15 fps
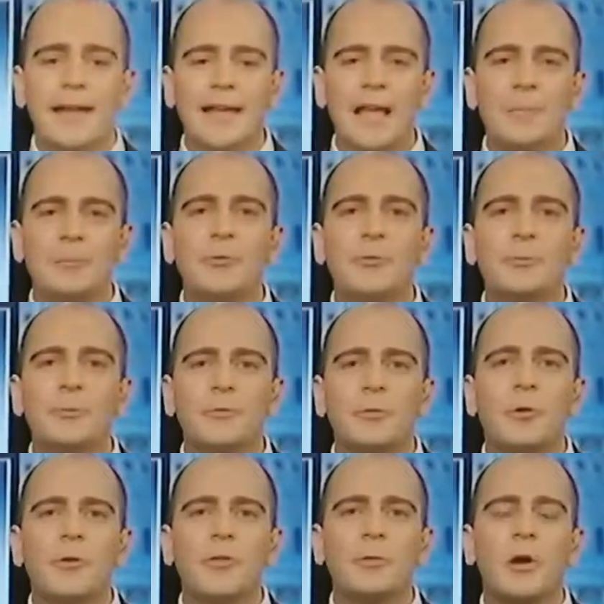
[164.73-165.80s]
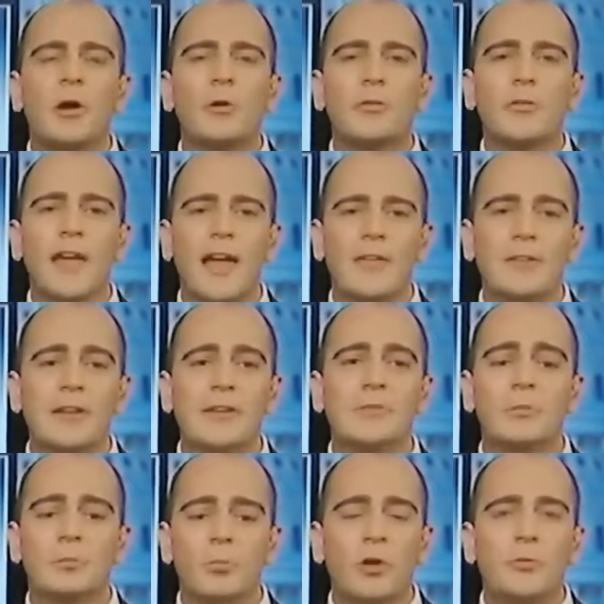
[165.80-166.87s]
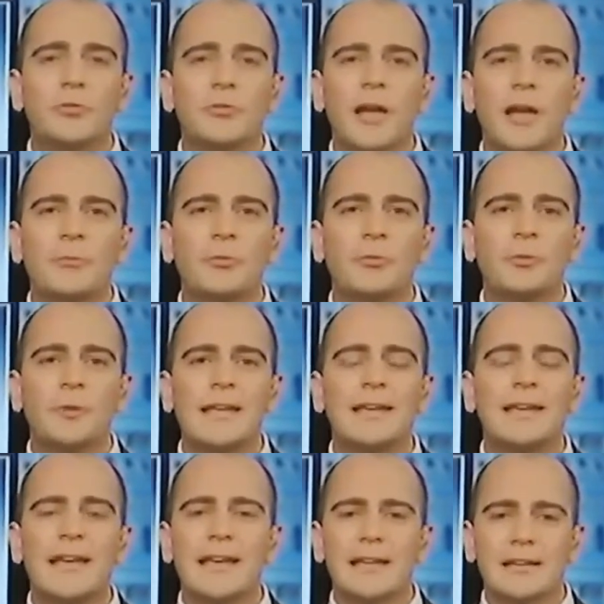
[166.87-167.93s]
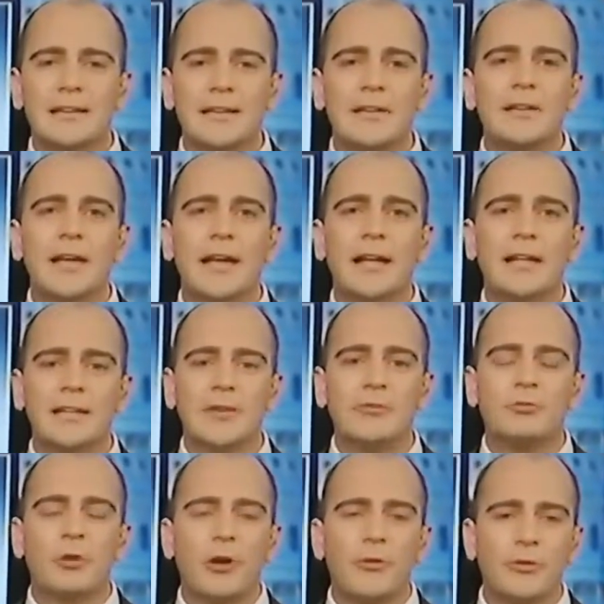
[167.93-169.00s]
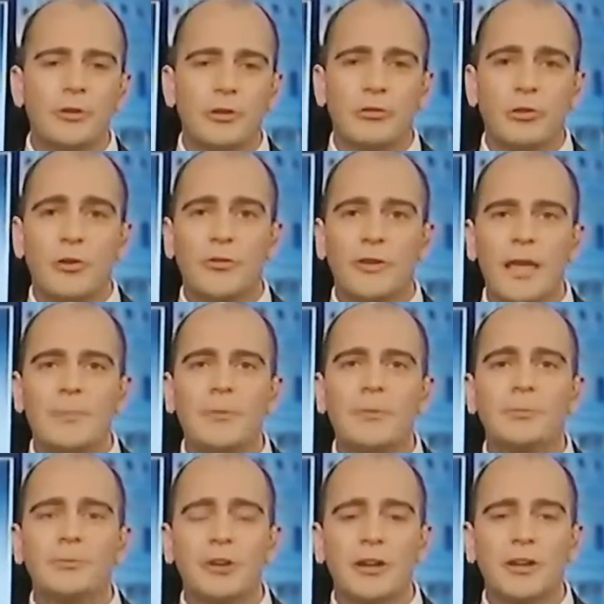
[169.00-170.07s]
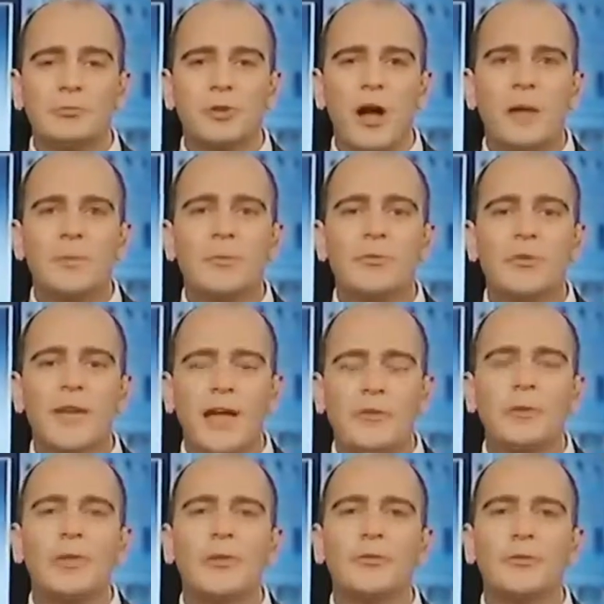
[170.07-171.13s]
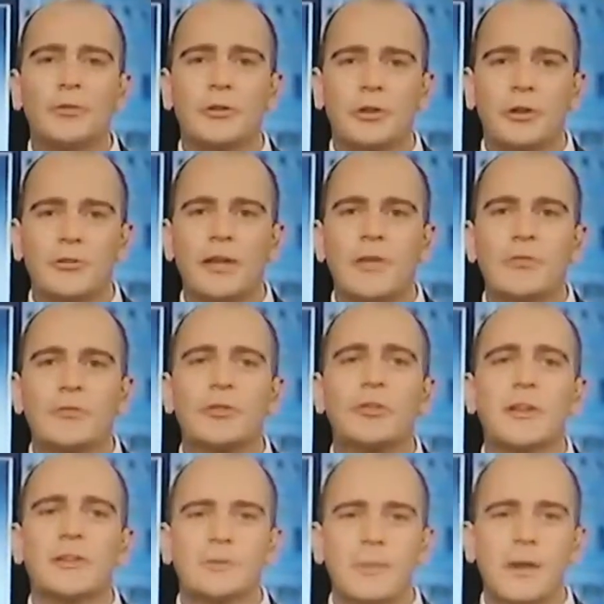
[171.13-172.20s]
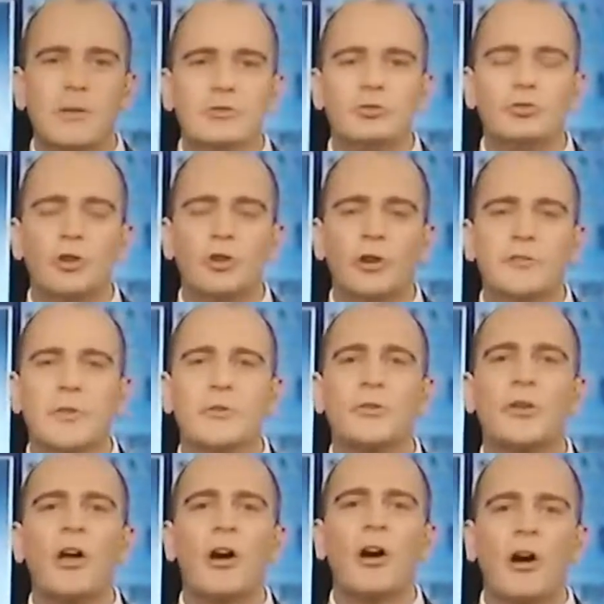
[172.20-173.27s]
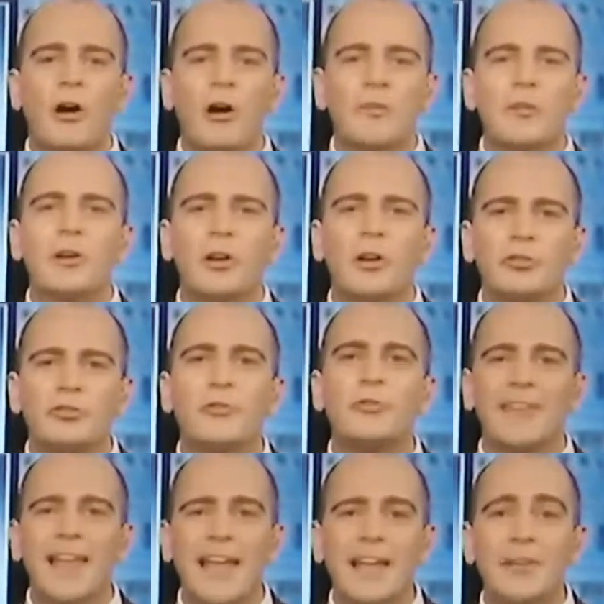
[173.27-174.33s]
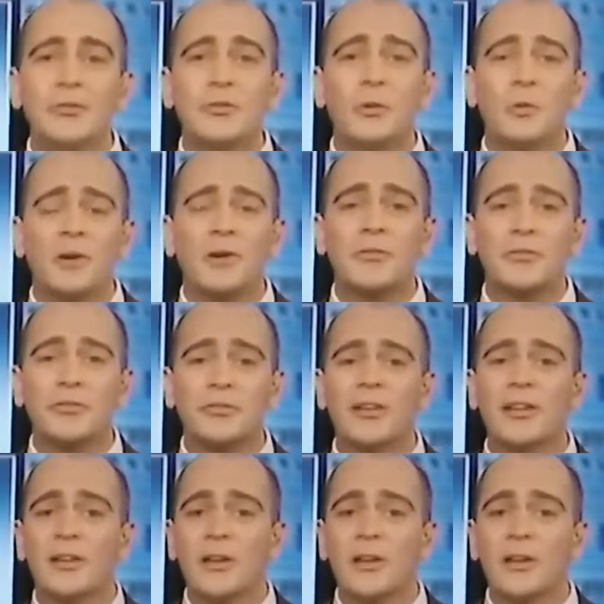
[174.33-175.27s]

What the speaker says: campus, before the wall, is having multiple times a week illegal aliens crossing across campus, creating problems, as well as the cartels conducting major drug deals on the college's tennis courts.